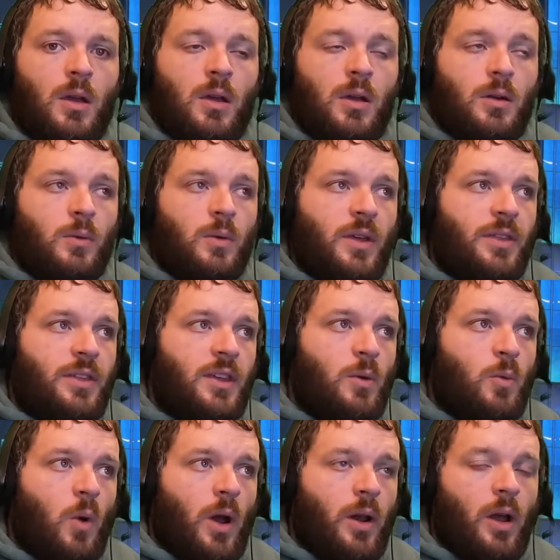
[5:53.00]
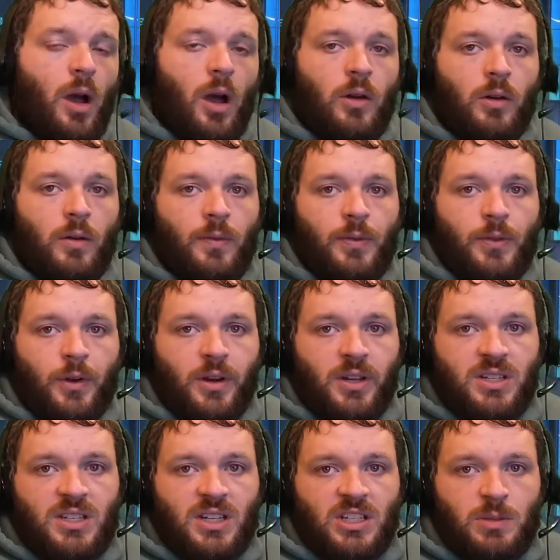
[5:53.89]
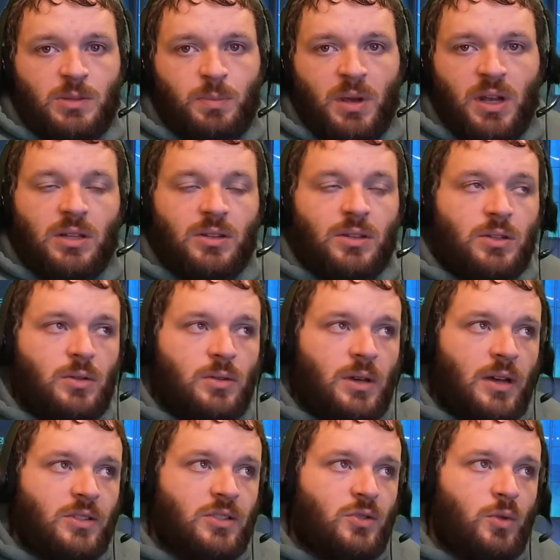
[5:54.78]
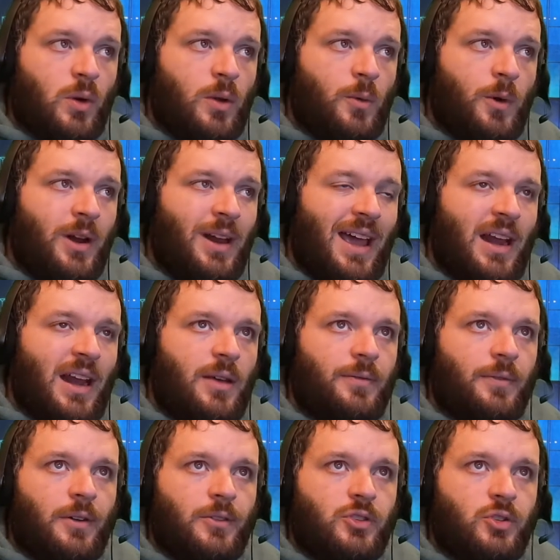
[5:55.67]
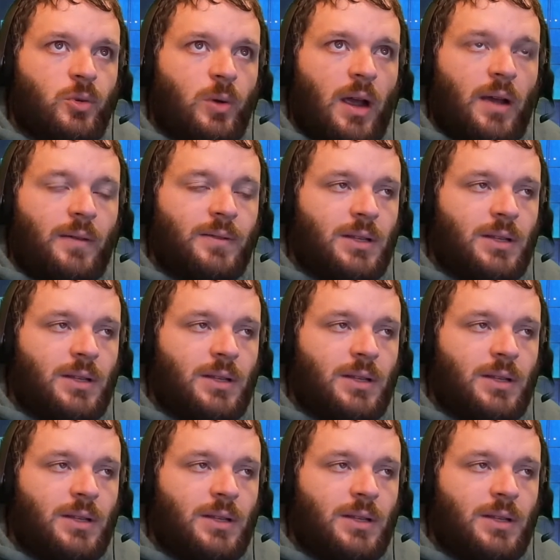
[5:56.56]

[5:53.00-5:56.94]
With the 136th pick in the 2021 NFL Draft, the